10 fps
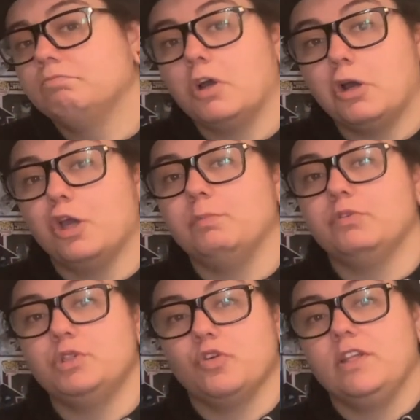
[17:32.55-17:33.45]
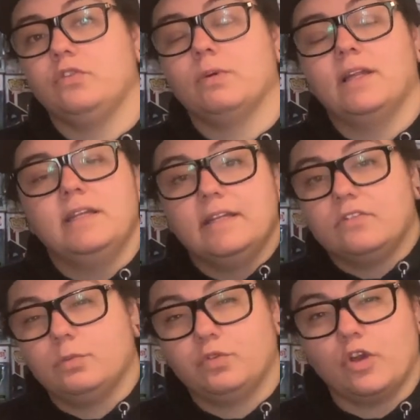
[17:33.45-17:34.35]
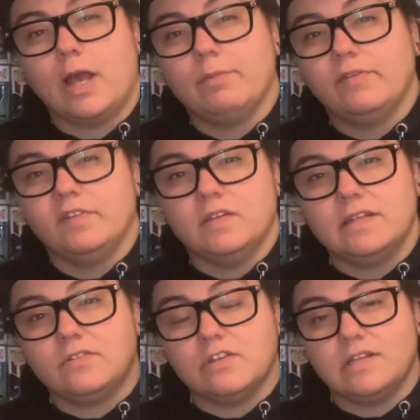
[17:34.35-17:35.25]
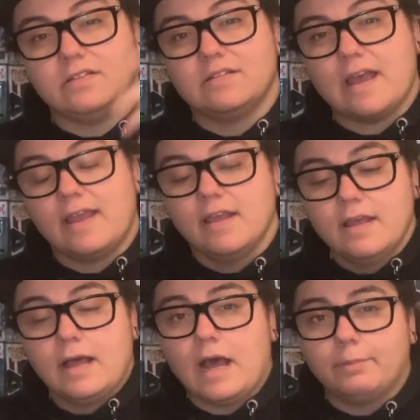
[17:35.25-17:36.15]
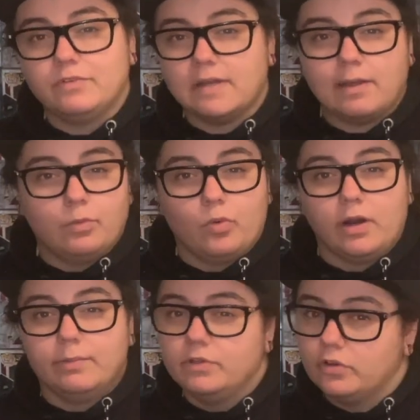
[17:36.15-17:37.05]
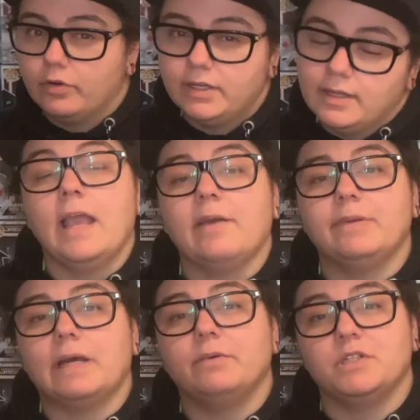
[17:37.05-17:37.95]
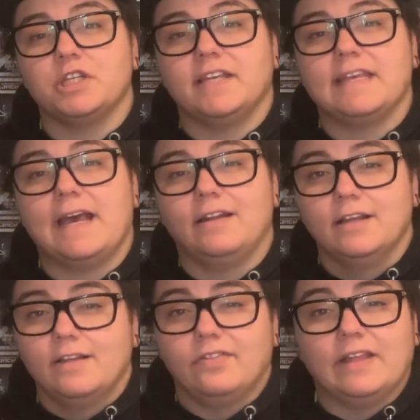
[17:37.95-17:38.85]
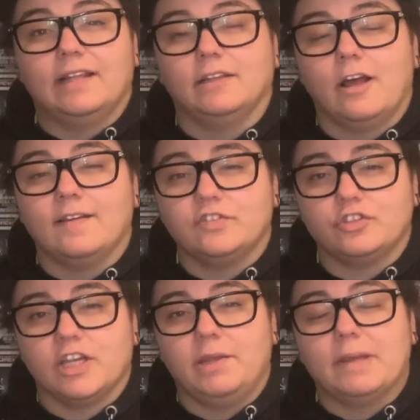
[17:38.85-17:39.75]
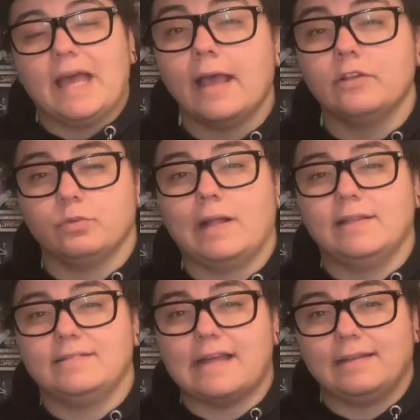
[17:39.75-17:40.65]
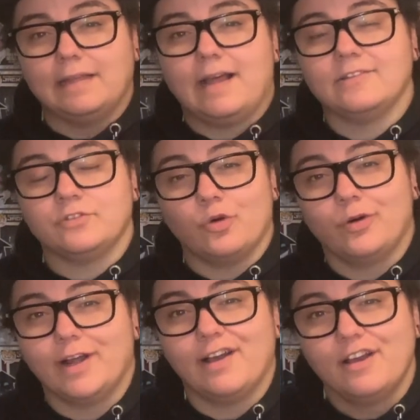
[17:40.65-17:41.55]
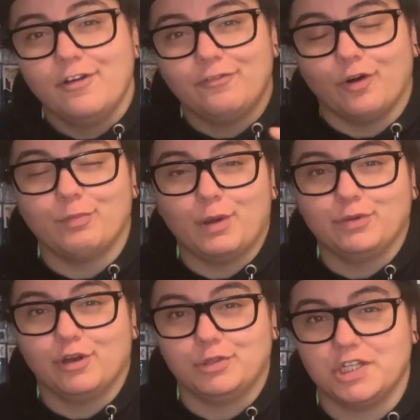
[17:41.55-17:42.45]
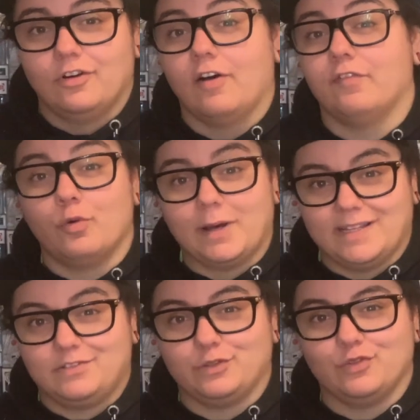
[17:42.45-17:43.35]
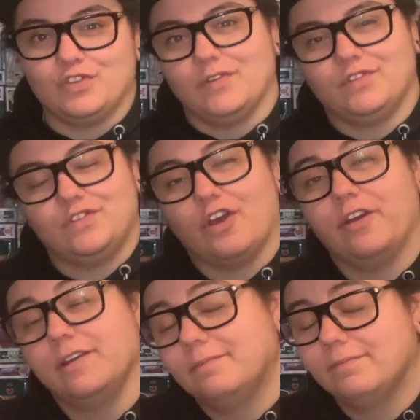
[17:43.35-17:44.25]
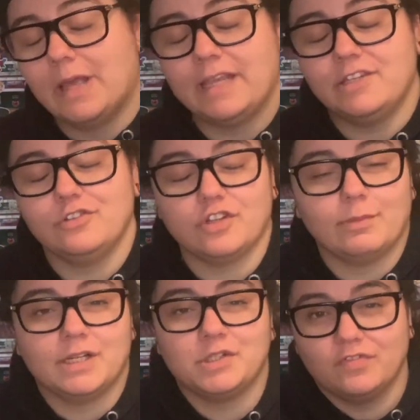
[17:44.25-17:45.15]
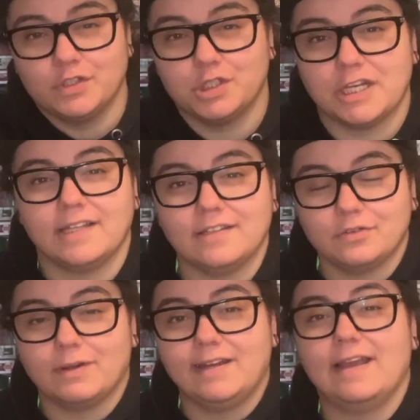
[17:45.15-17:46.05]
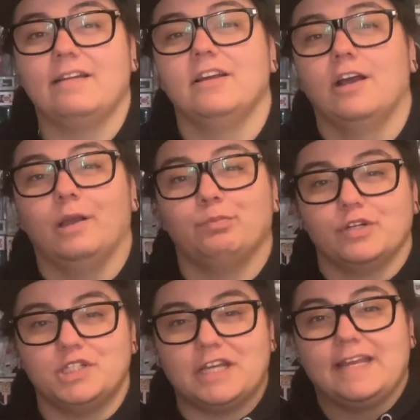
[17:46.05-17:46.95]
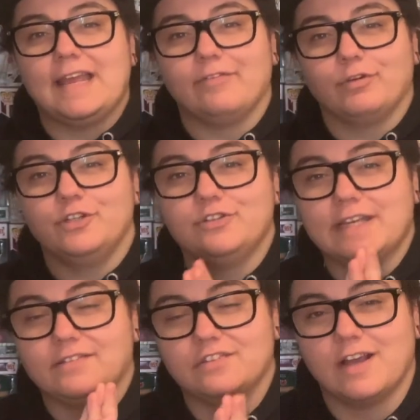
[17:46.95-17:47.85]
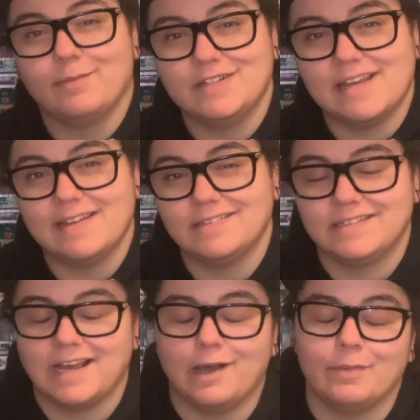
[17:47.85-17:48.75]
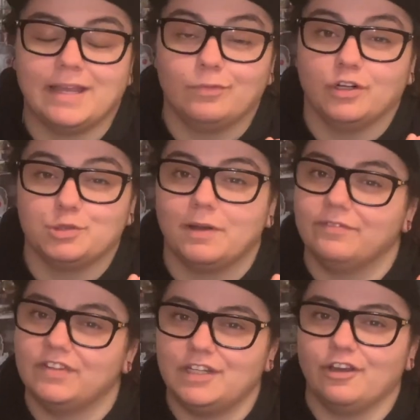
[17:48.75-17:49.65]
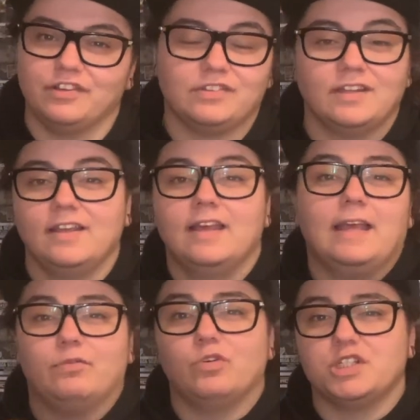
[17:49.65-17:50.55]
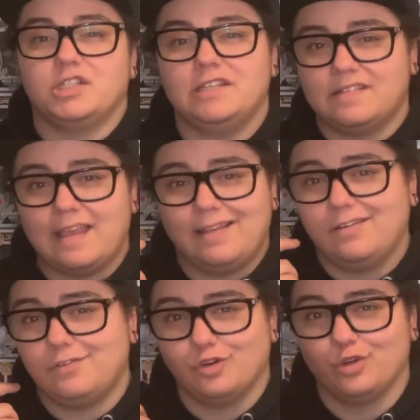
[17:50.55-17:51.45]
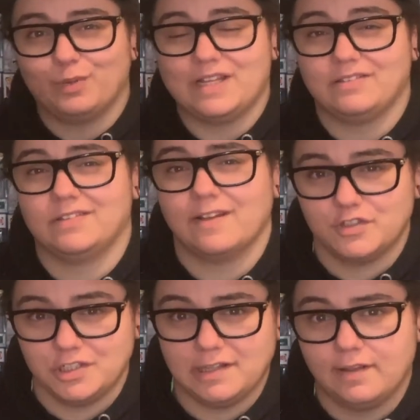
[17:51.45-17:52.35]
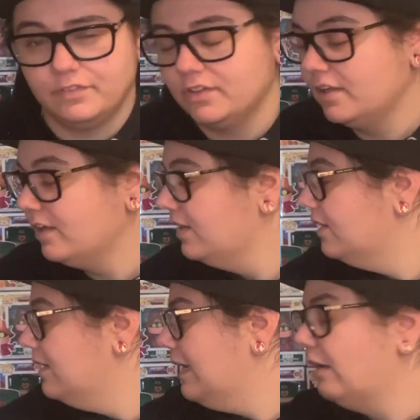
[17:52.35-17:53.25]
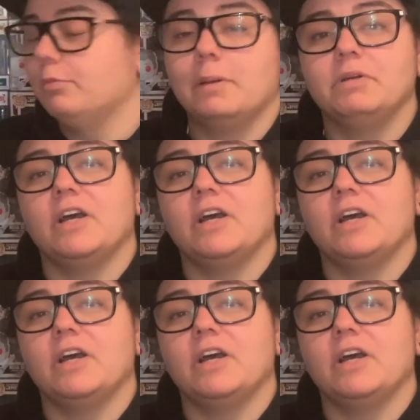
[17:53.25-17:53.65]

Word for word: I hope you enjoyed this one. Hit subscribe if you did so you can stay up to date with what I'm doing and be able to check out that live stream as well as that last order from Pop Culture of all my exclusives. So thank you so much for checking this one out. I appreciate everyone who takes the time of day to come and watch my videos and watch this head talk about stuff she loves. And remember